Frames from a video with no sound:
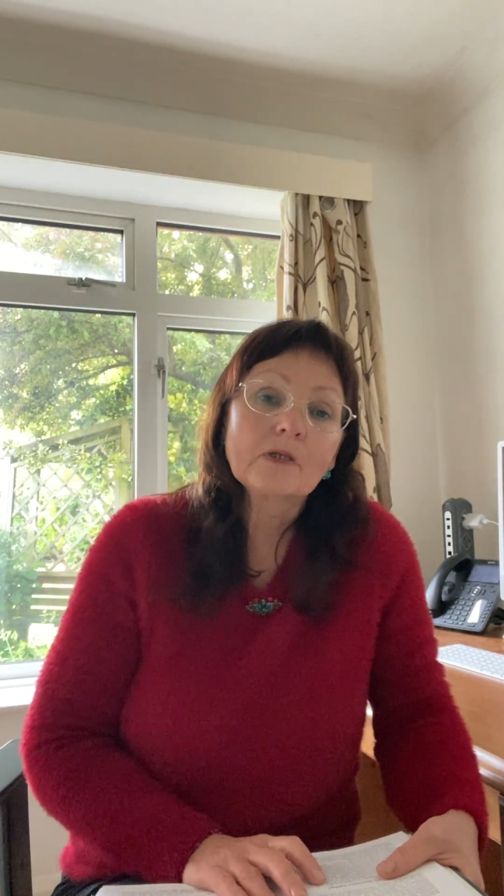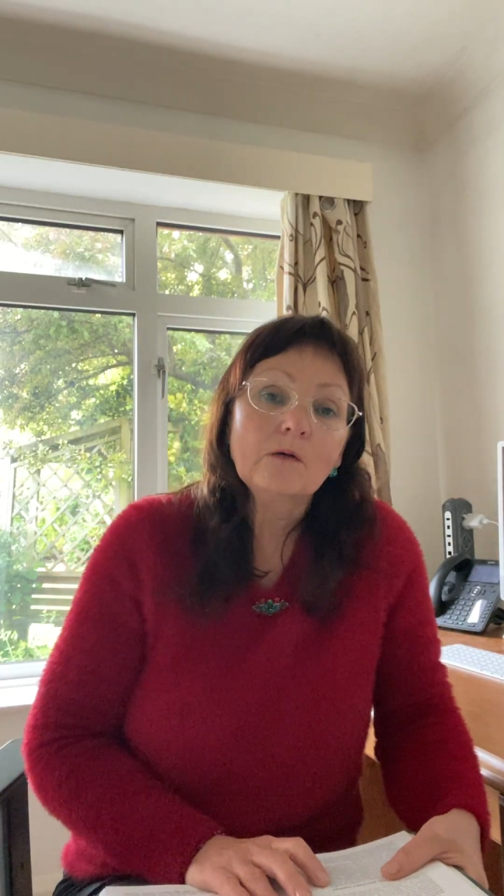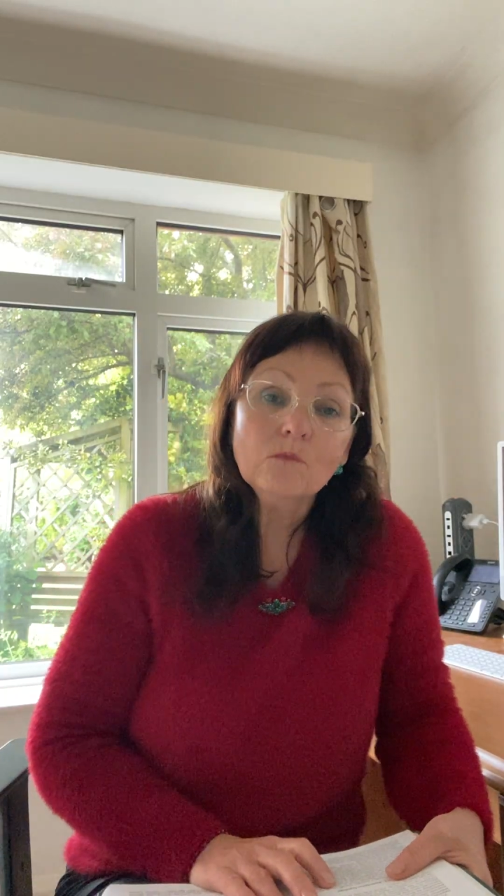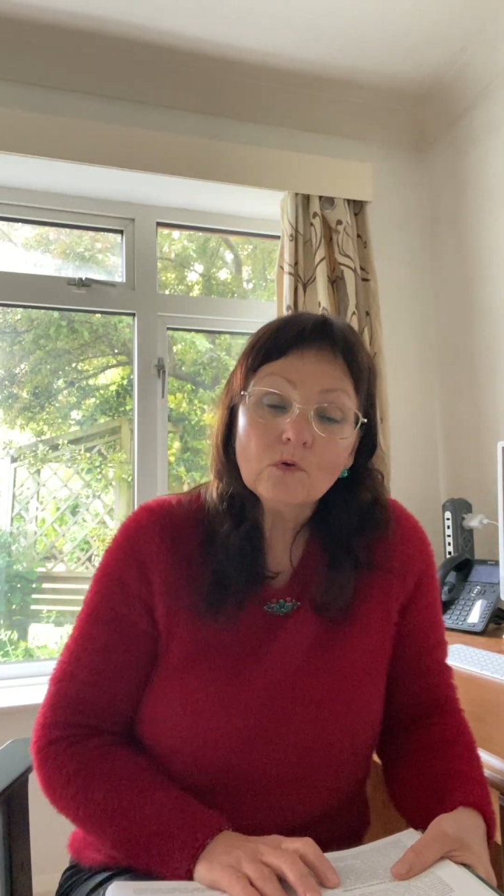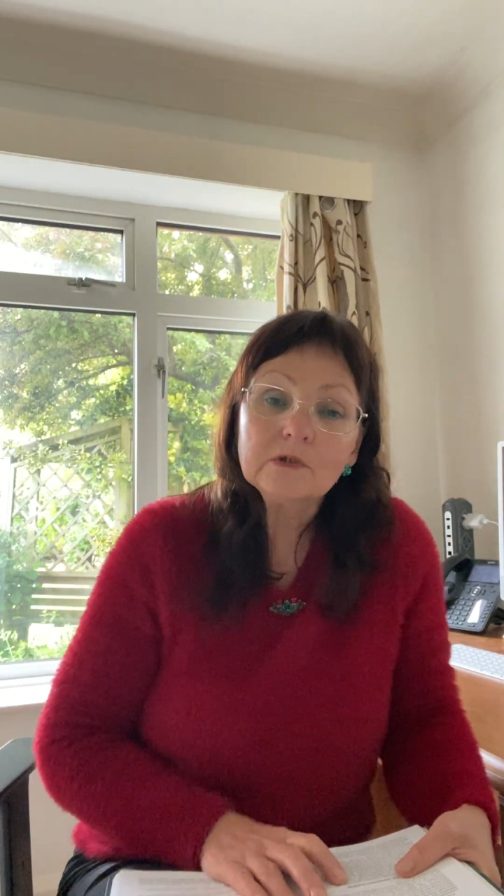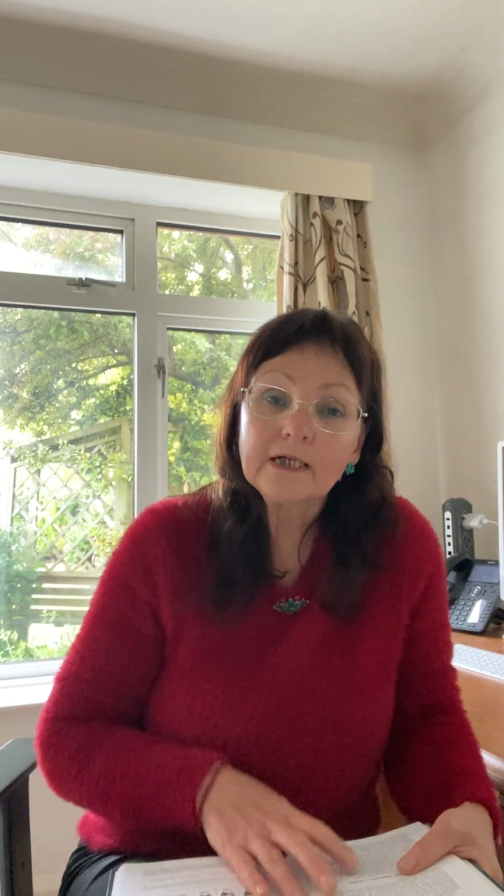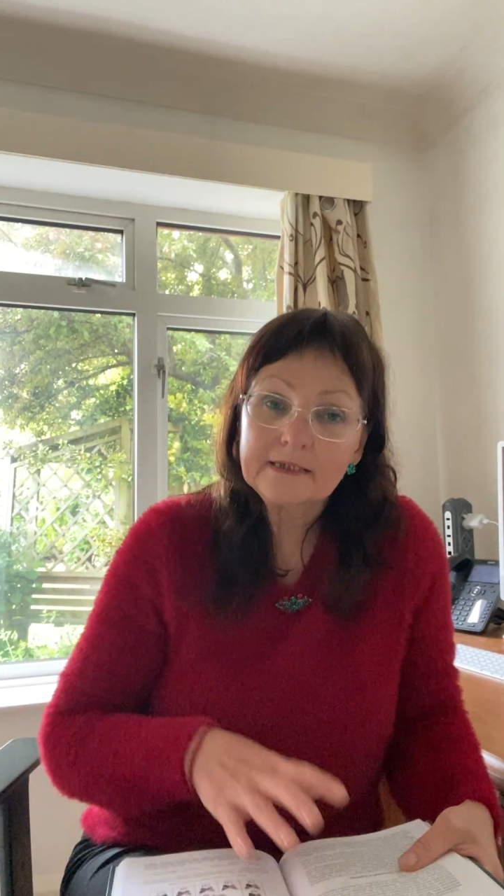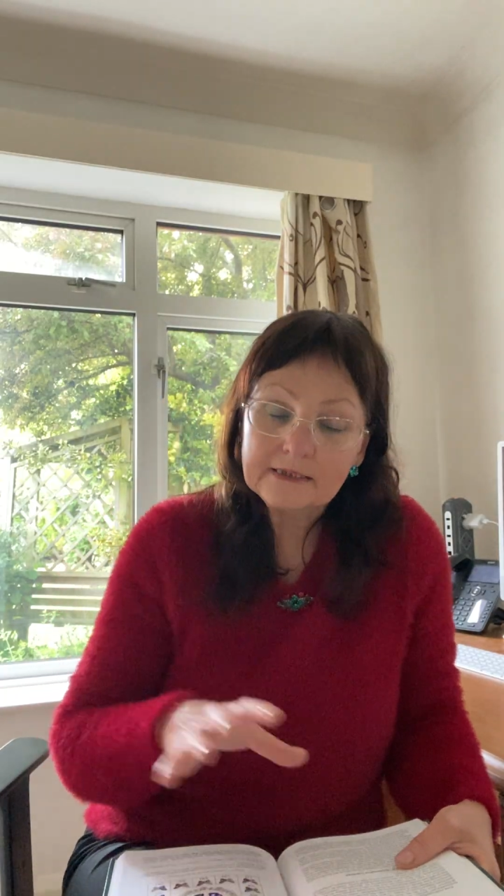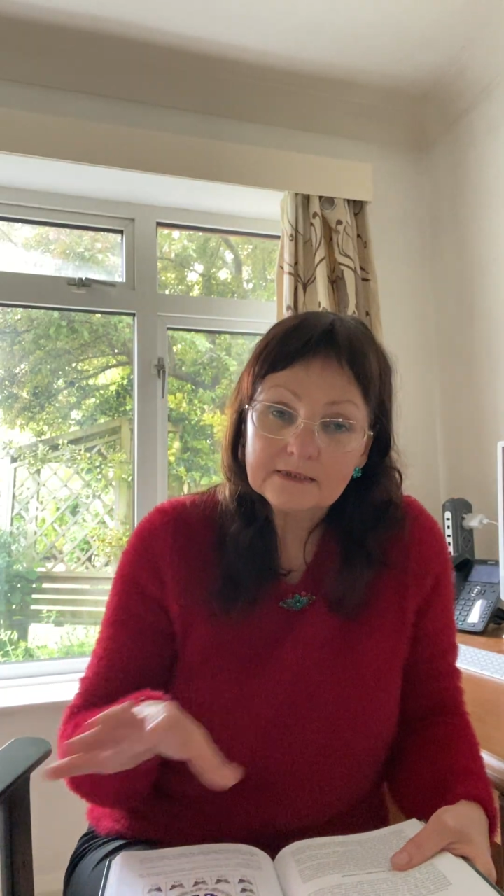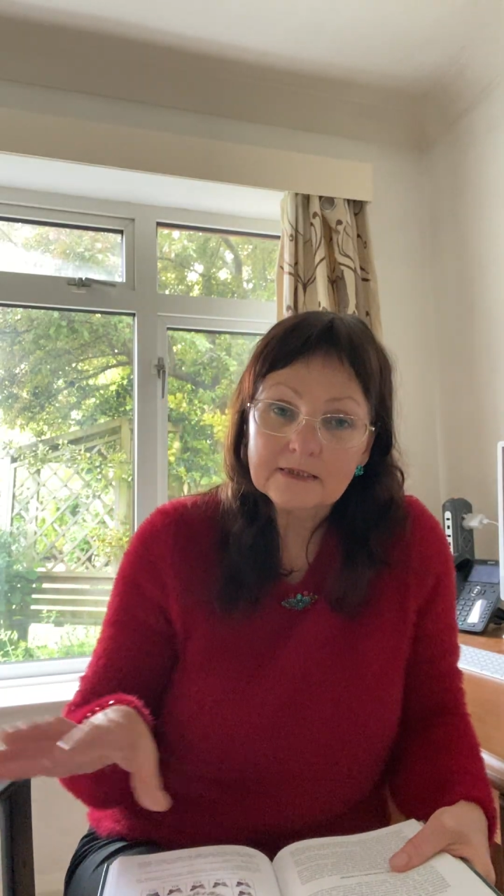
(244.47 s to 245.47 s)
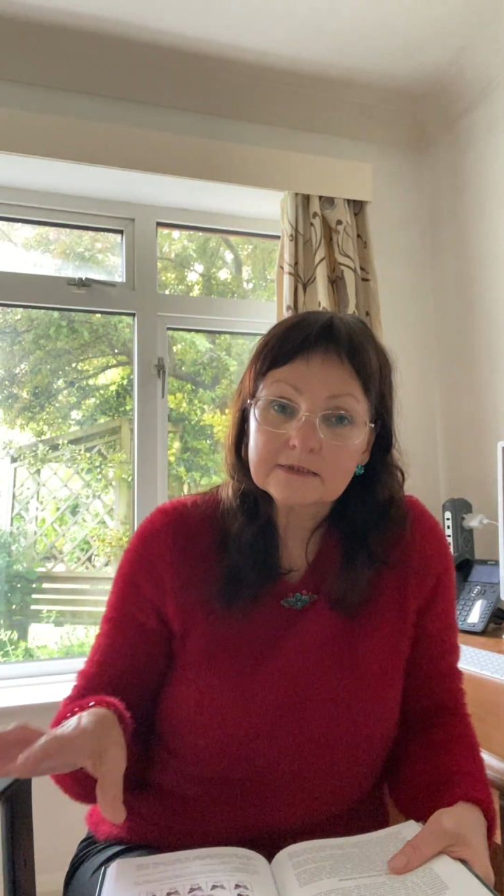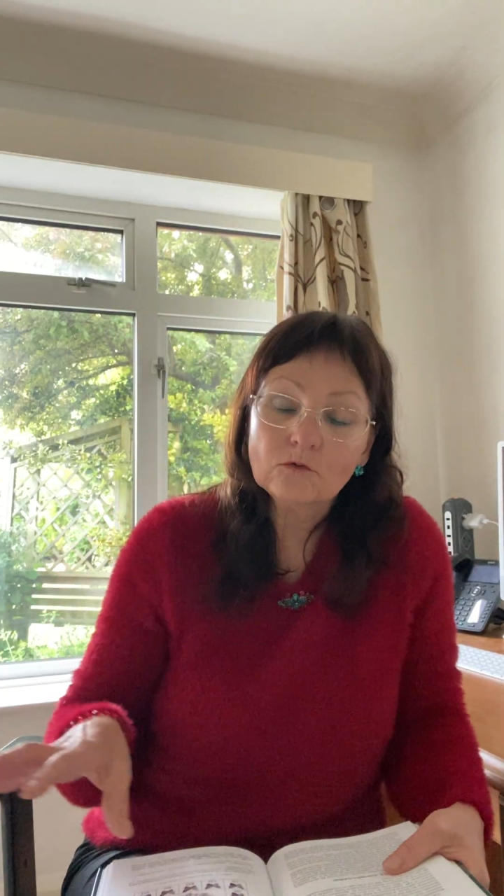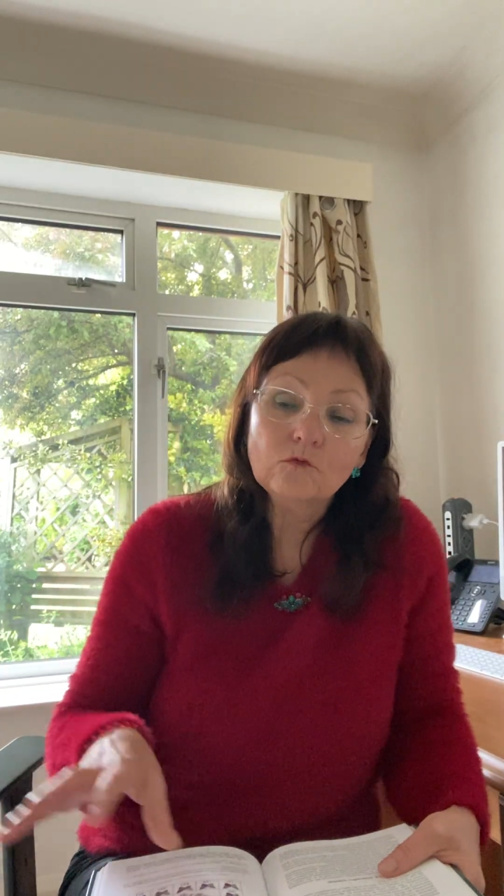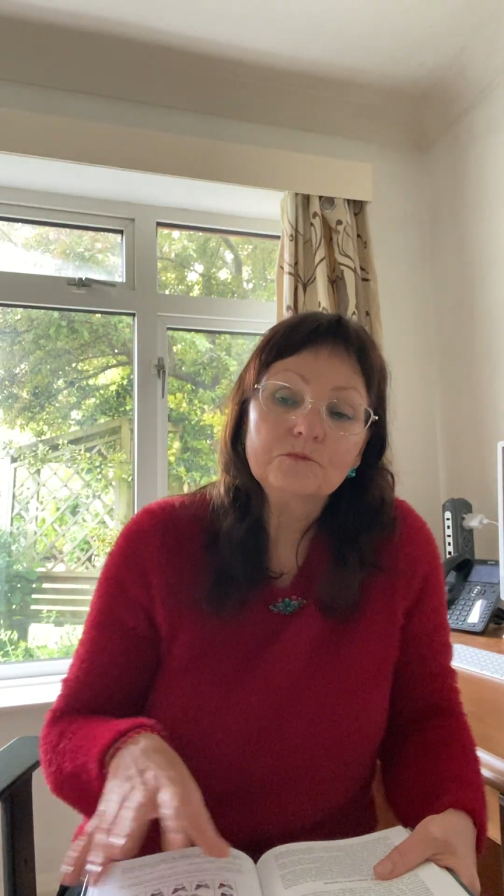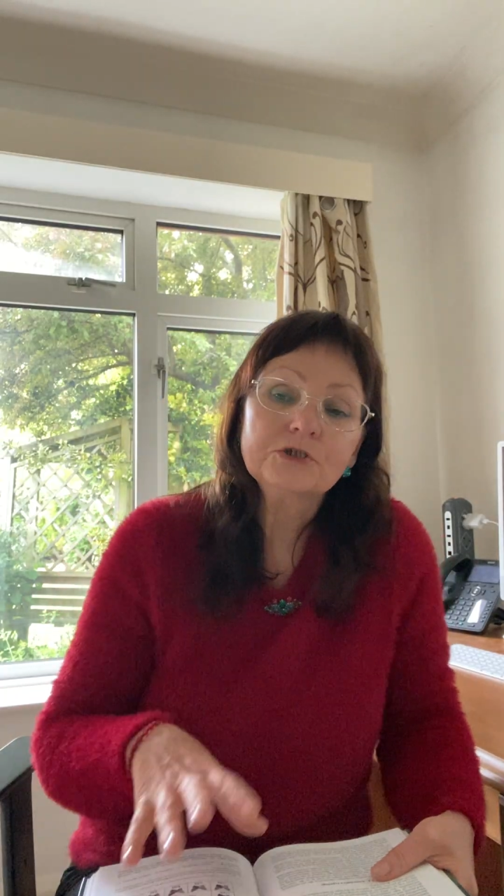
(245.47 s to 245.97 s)
More like in other
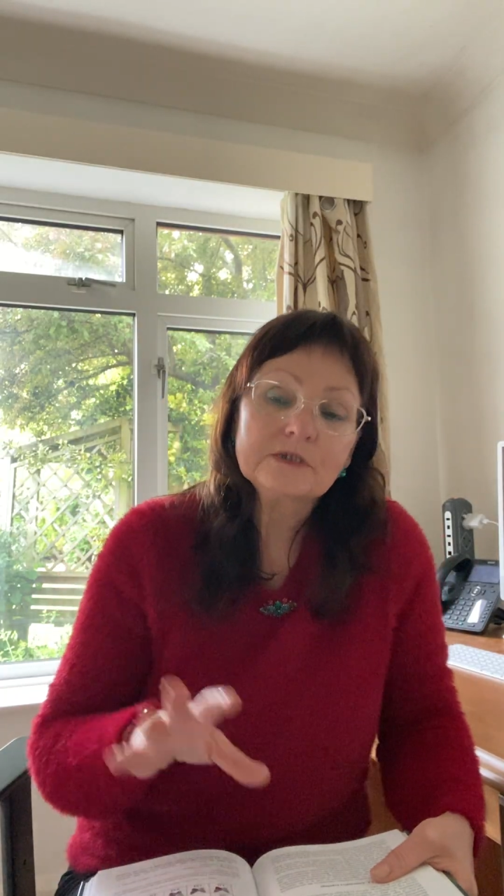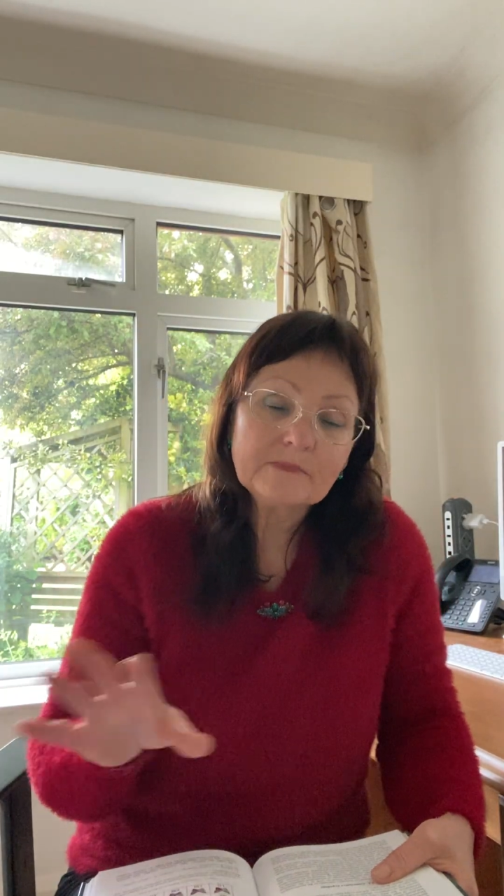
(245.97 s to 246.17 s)
objects,